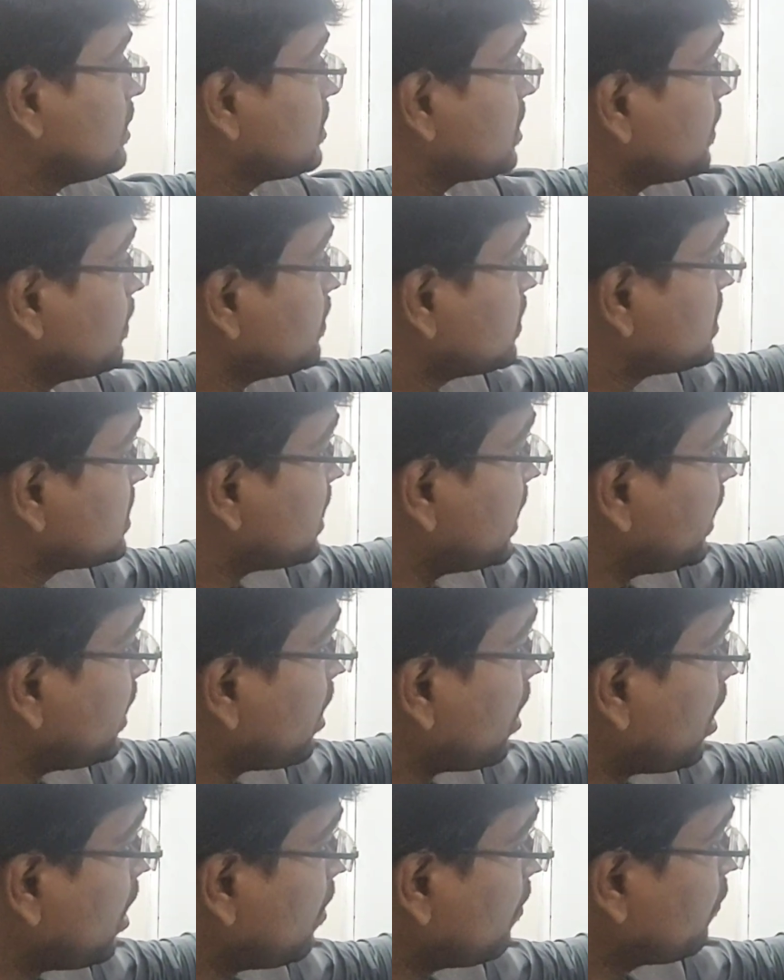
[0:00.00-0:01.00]
Some set
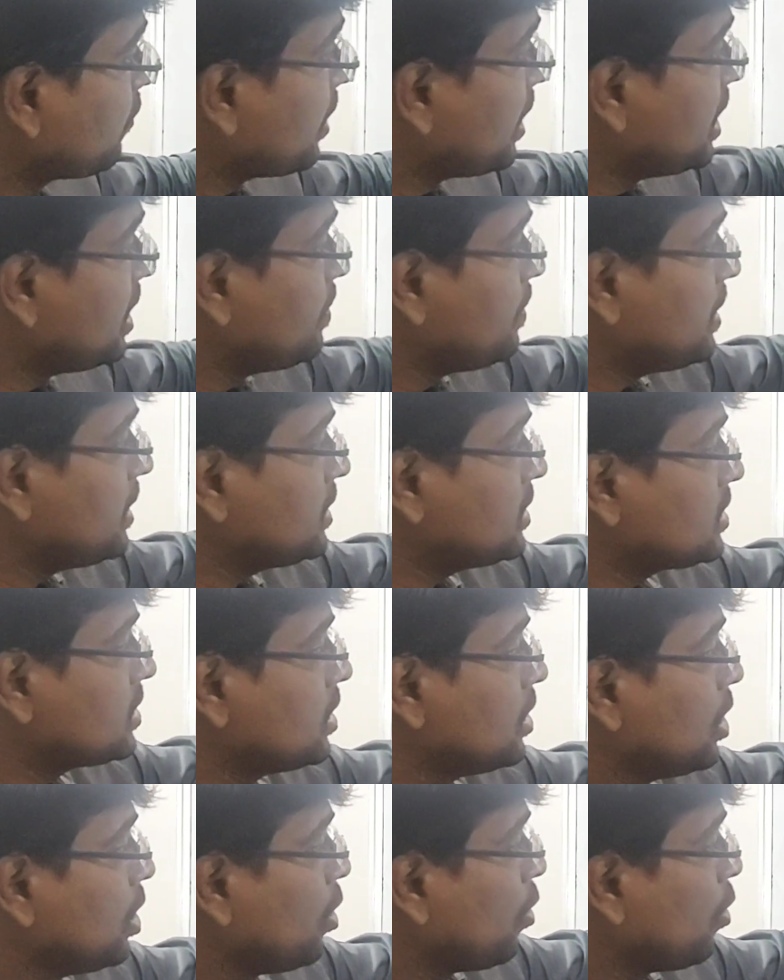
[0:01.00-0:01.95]
of elements